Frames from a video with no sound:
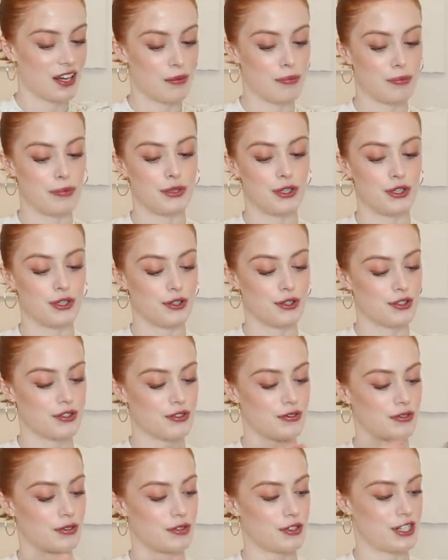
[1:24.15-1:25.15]
a
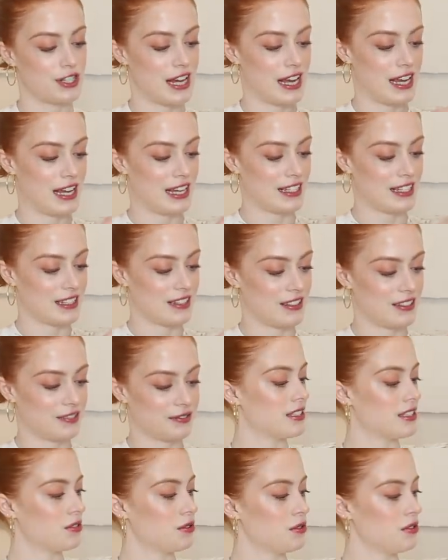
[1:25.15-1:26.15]
beautiful shade.
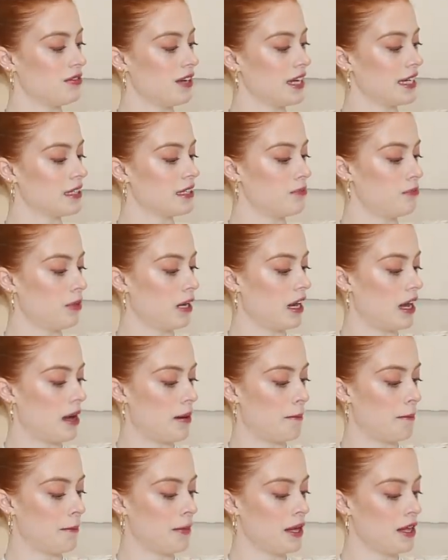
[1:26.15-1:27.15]
It's sort of like a
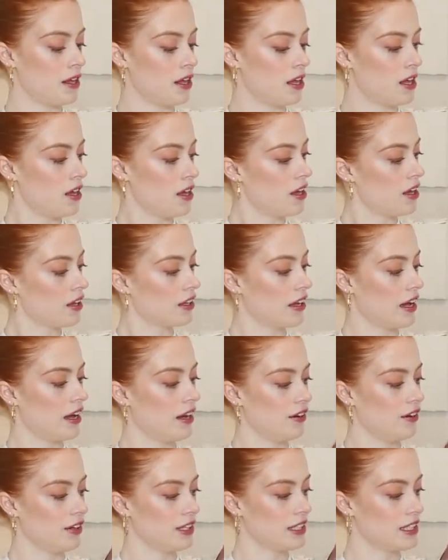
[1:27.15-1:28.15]
plum
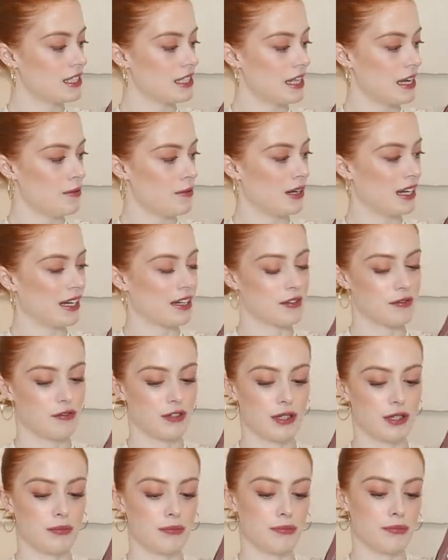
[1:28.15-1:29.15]
colour I'd say but like a
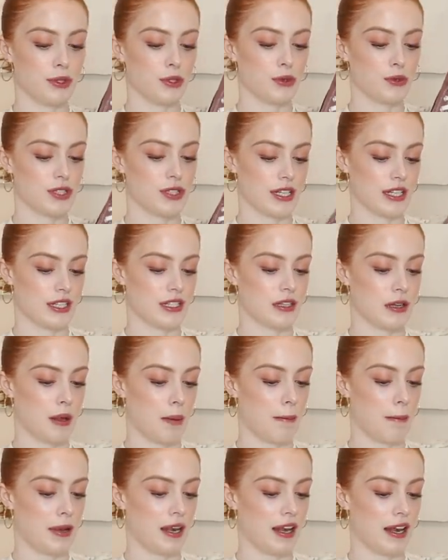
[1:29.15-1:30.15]
real muted
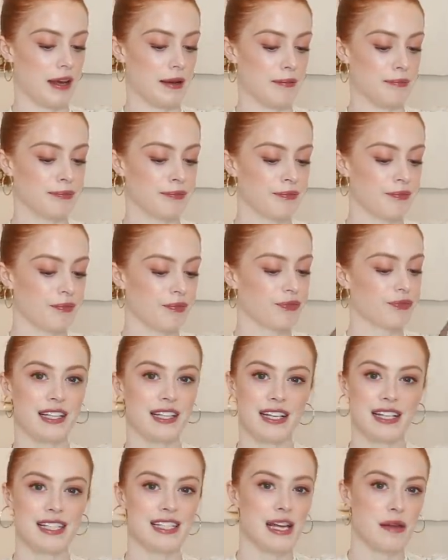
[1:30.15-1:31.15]
plum. I
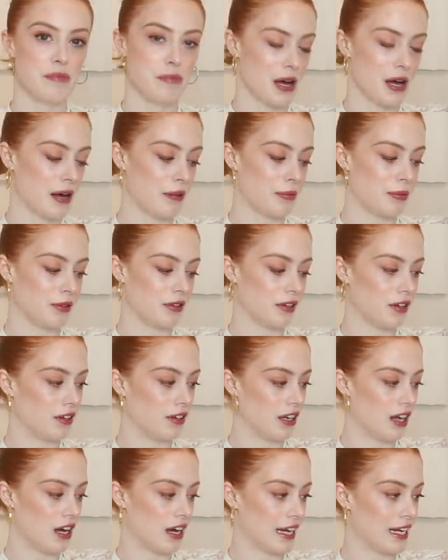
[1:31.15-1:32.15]
think they say purple
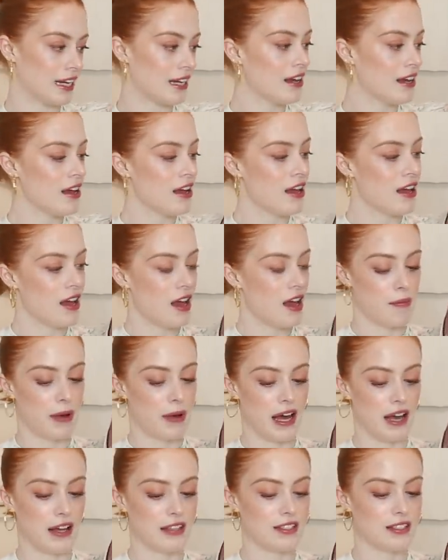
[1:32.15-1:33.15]
online
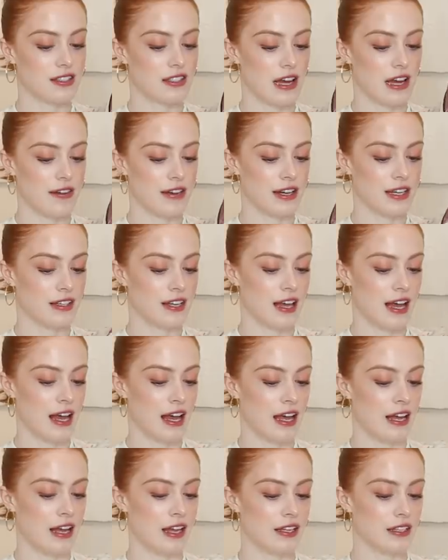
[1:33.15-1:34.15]
but they're in
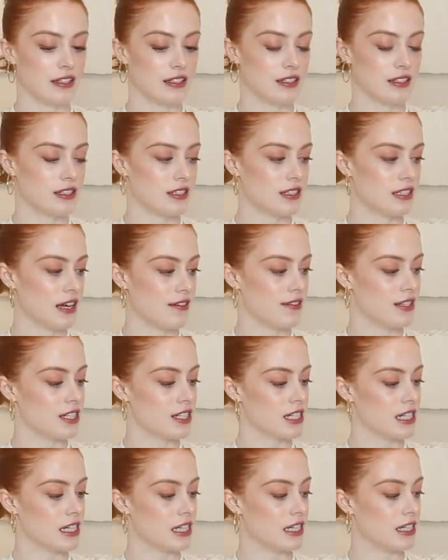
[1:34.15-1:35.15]
their
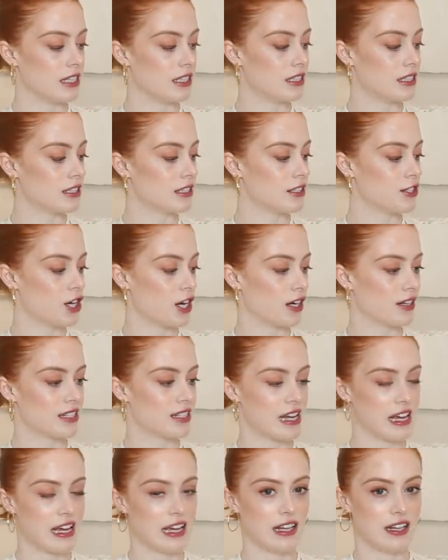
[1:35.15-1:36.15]
70s Chuck
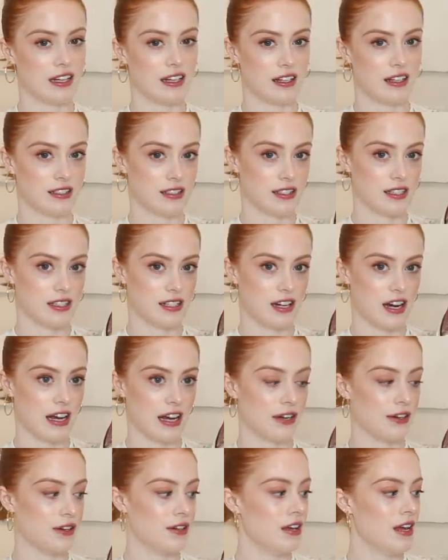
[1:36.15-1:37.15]
Taylor
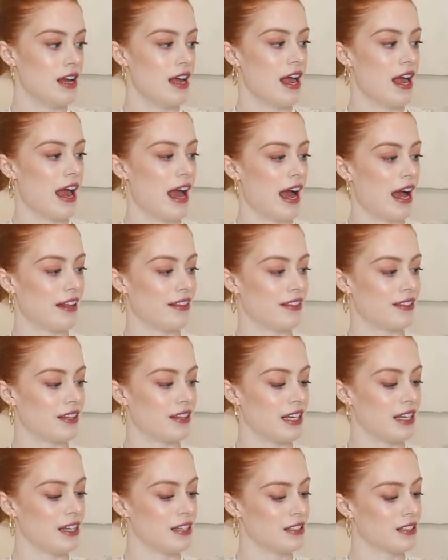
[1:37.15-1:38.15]
style
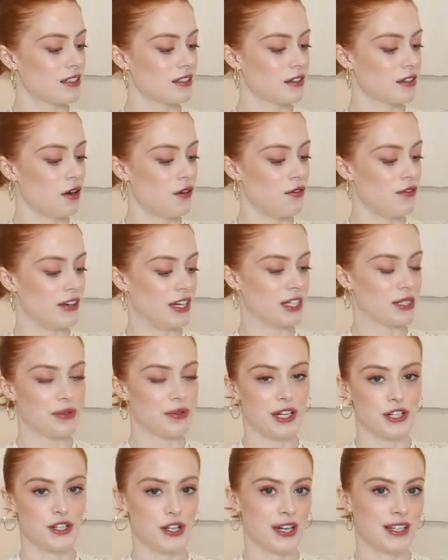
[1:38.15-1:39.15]
and these Converse,
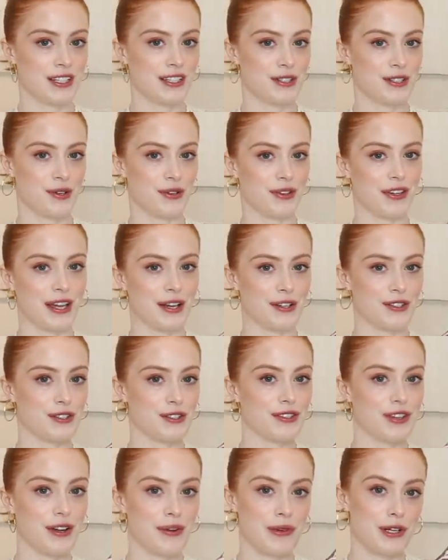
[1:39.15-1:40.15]
when I tried these on, they are
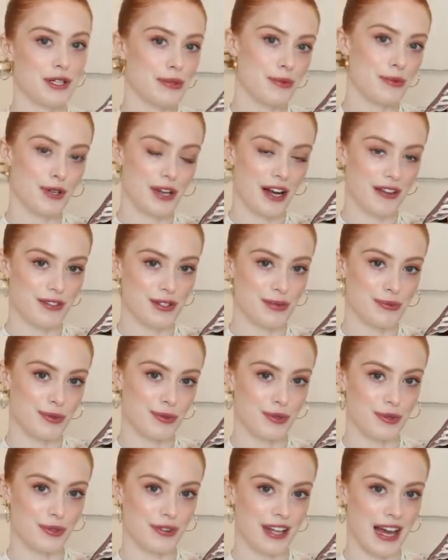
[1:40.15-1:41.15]
so much more
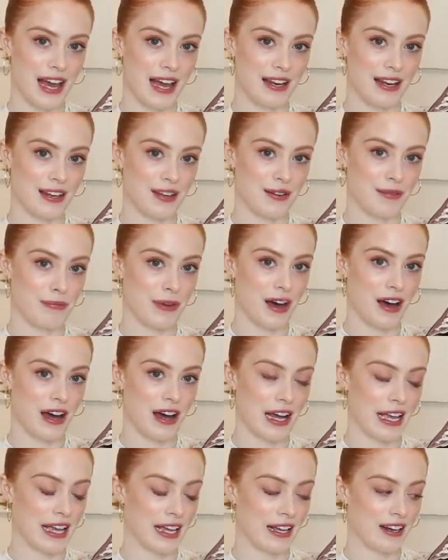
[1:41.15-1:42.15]
comfortable than
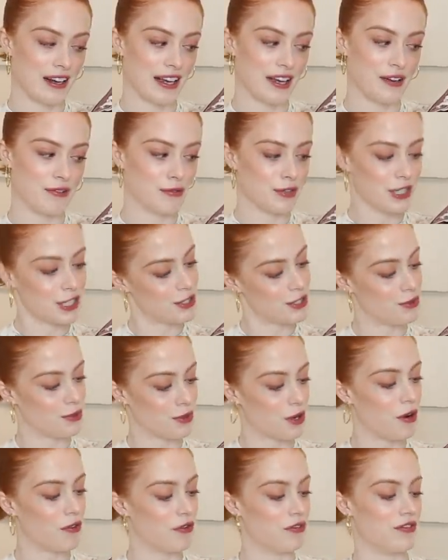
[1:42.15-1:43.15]
my like original
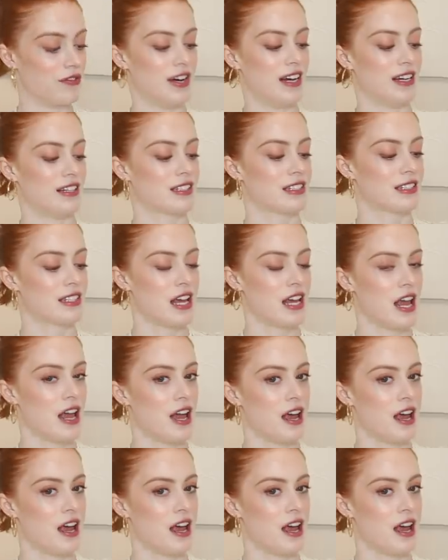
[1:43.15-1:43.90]
Converse